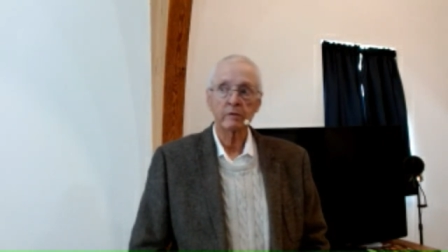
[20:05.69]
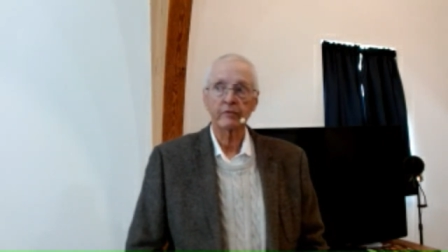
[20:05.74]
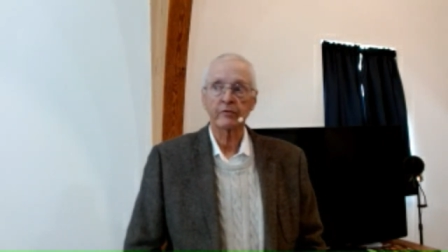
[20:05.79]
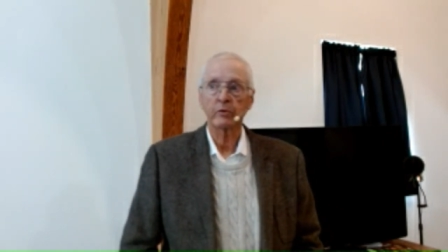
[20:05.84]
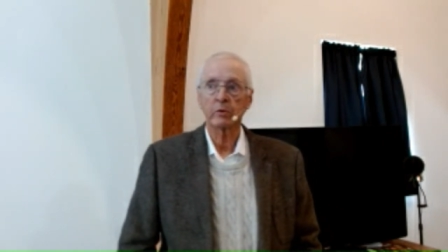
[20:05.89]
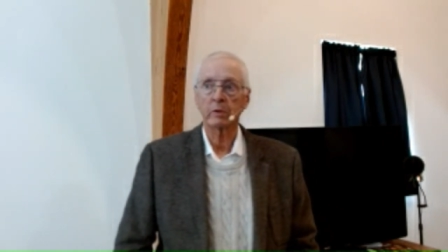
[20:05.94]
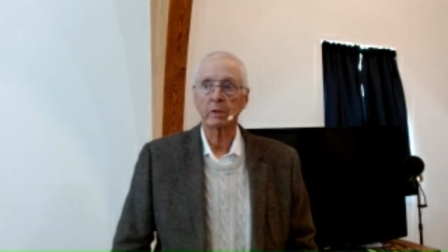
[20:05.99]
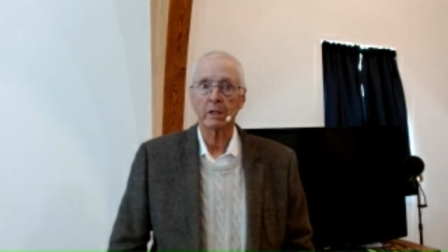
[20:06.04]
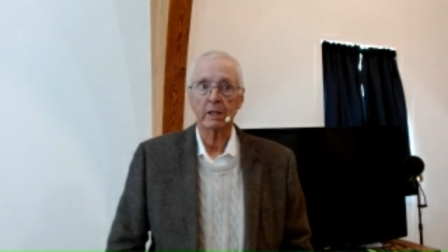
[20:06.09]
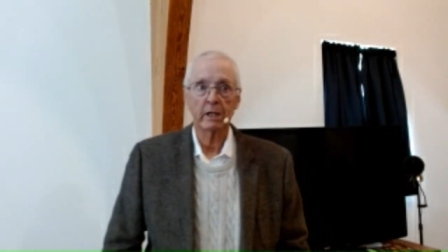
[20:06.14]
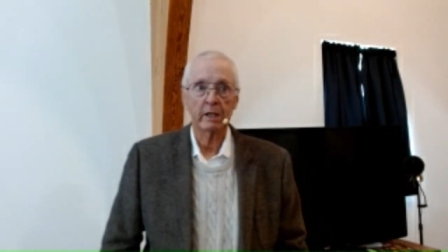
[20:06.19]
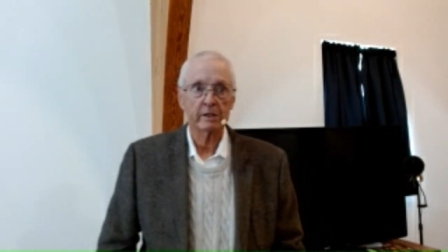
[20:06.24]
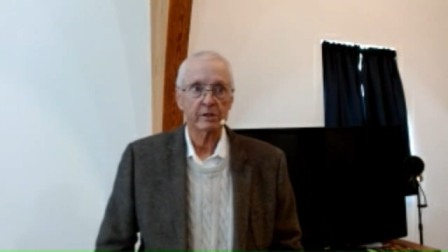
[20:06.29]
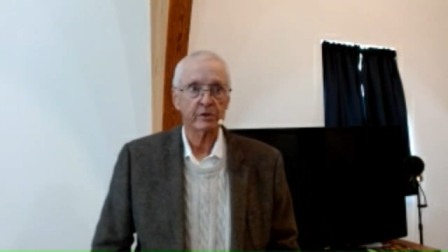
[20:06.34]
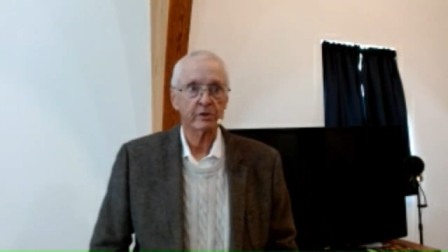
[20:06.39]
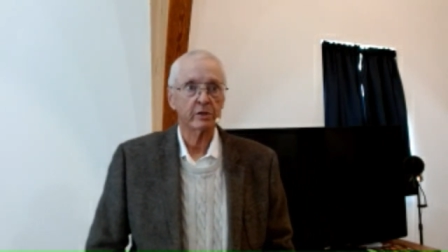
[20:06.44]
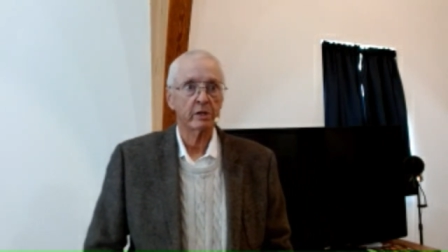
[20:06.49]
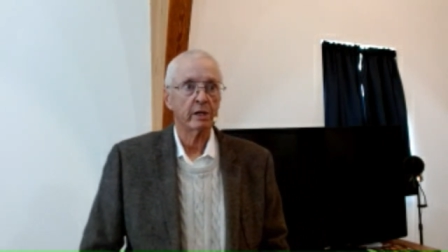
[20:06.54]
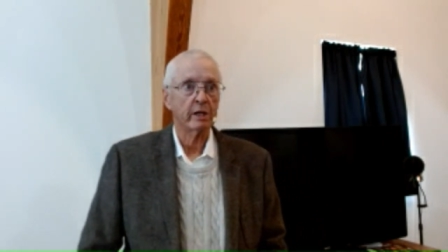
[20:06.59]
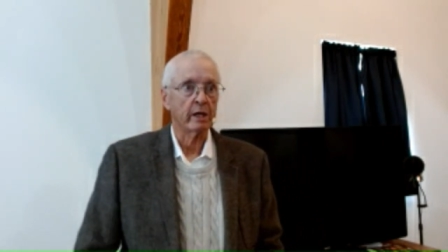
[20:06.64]
for
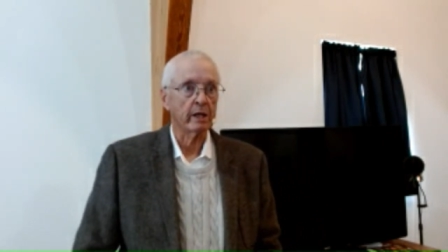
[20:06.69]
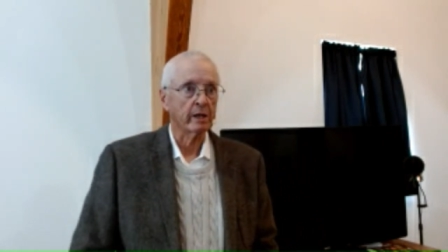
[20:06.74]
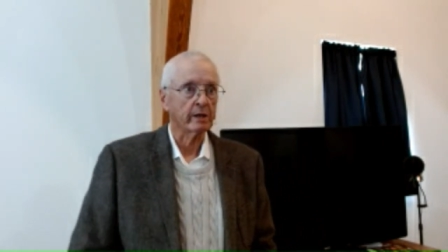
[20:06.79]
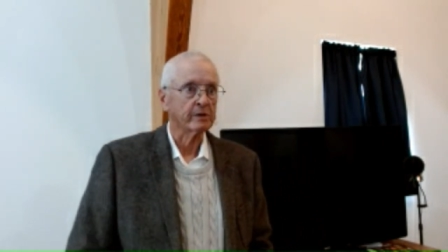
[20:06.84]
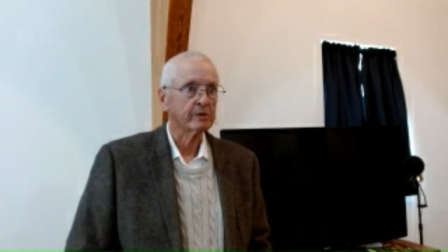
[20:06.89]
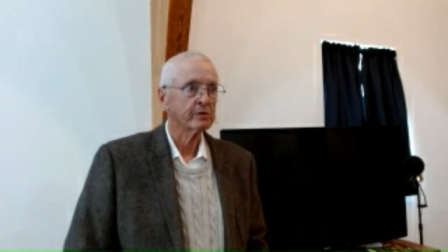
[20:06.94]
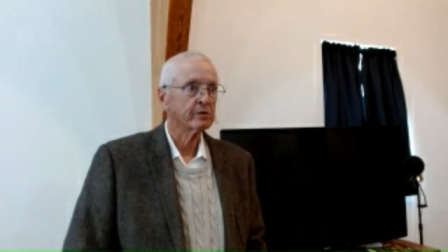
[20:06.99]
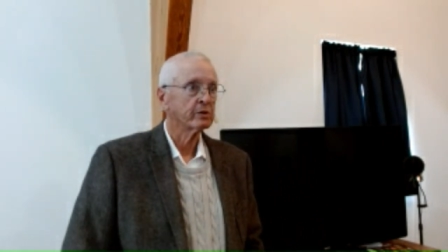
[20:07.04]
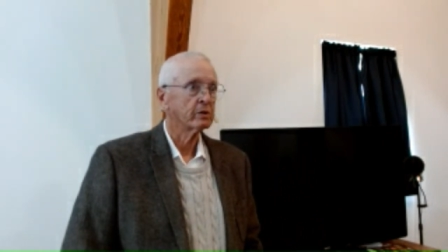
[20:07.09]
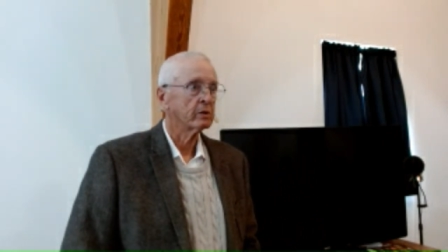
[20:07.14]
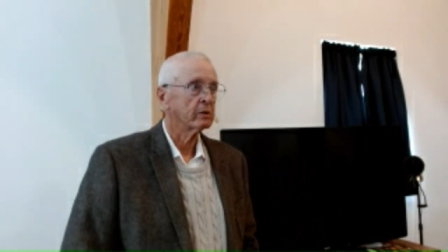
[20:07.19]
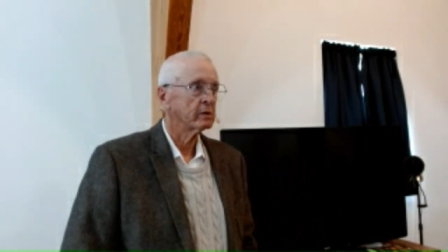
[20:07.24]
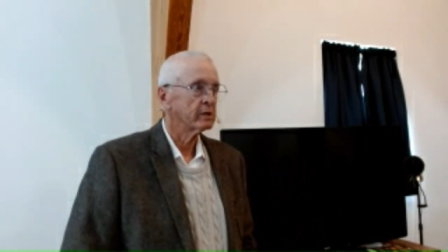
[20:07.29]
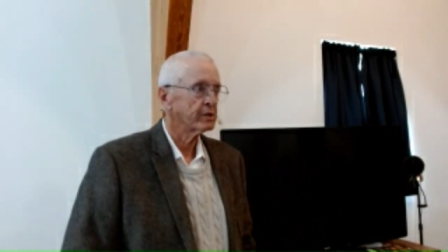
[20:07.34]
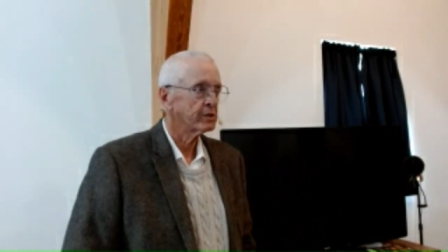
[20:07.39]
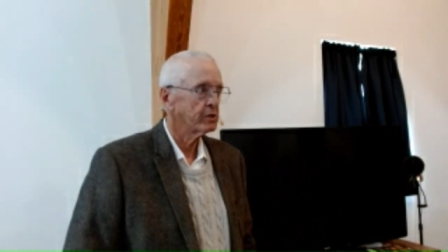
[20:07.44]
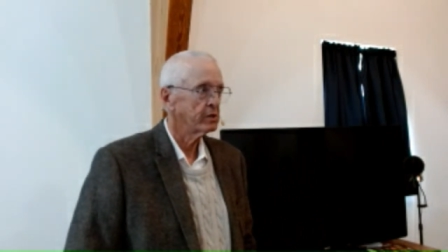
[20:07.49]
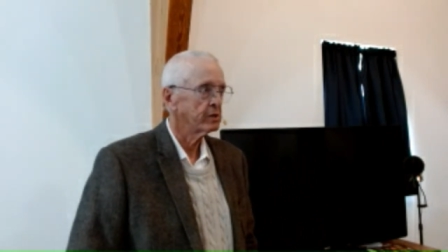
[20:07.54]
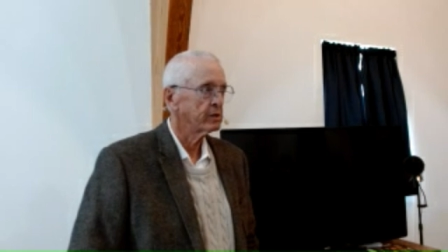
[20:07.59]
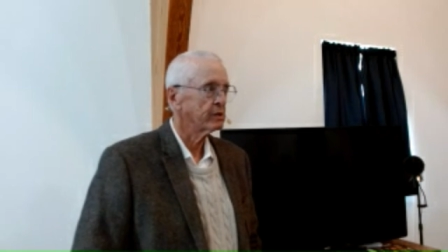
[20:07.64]
us as
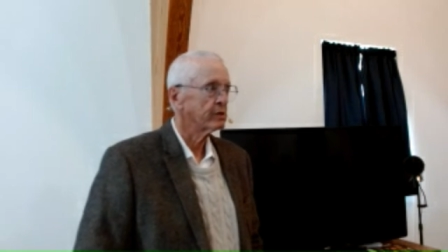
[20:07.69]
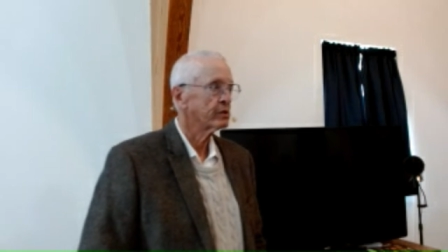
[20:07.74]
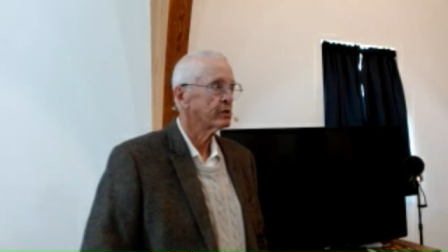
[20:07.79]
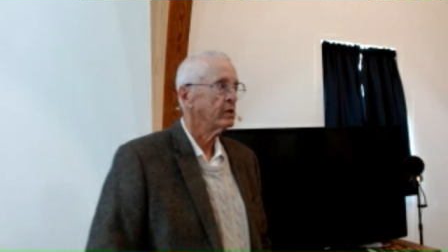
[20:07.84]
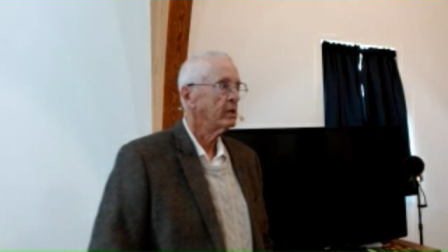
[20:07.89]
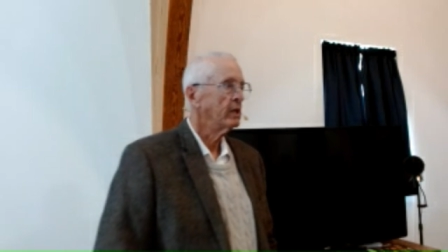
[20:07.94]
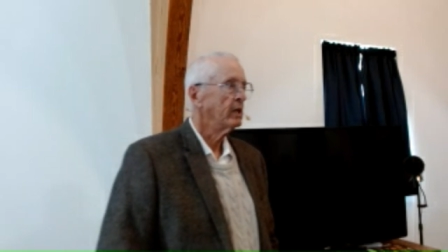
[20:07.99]
Christians